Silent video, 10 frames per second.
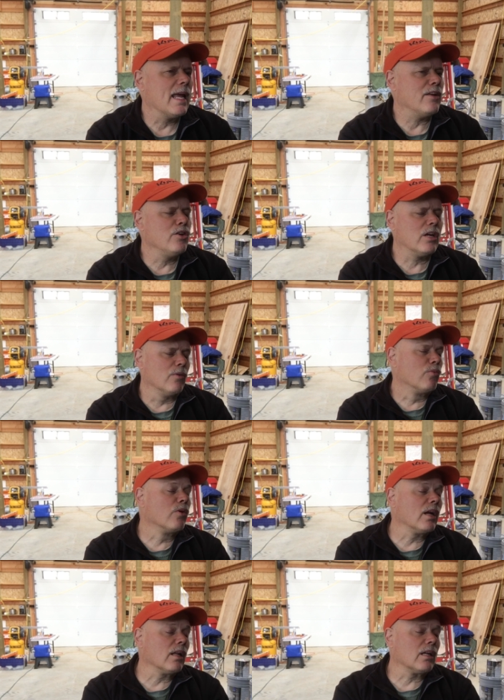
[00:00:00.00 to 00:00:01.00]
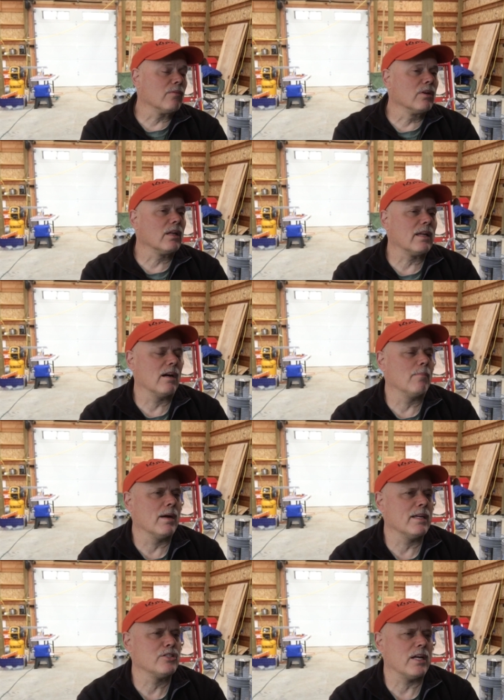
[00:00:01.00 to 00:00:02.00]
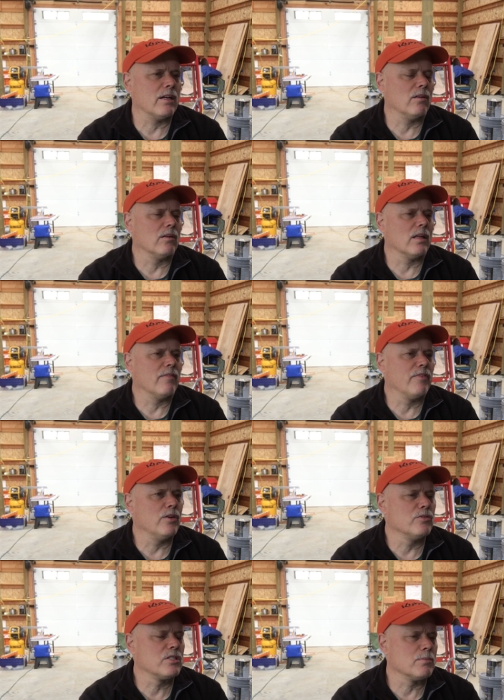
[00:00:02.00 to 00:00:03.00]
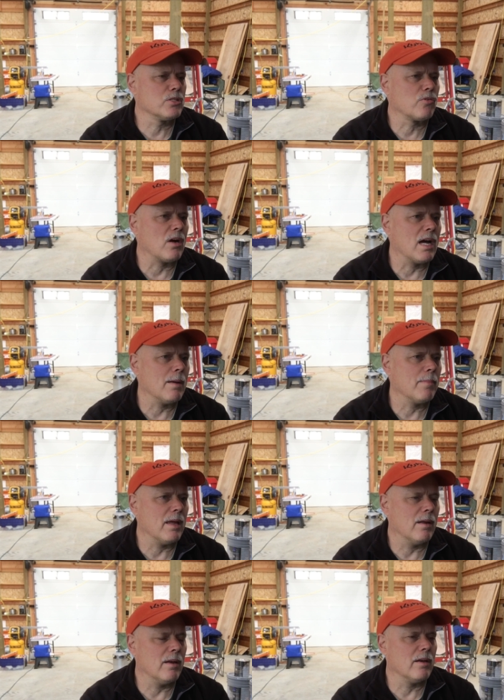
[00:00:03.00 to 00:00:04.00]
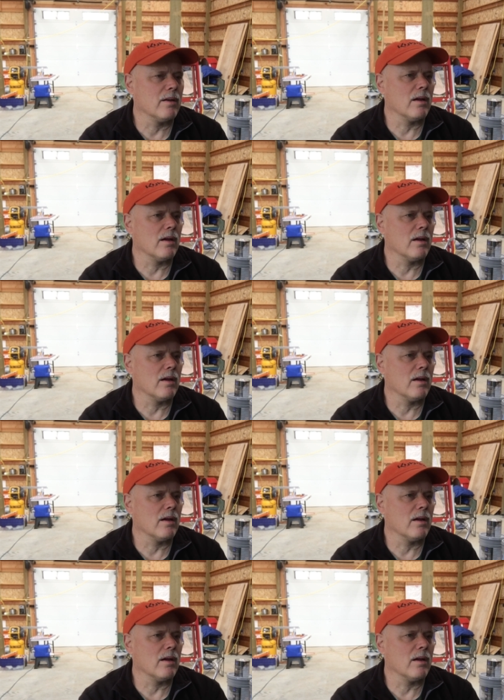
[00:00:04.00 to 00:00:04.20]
And you can really, really help my channel if you subscribe and,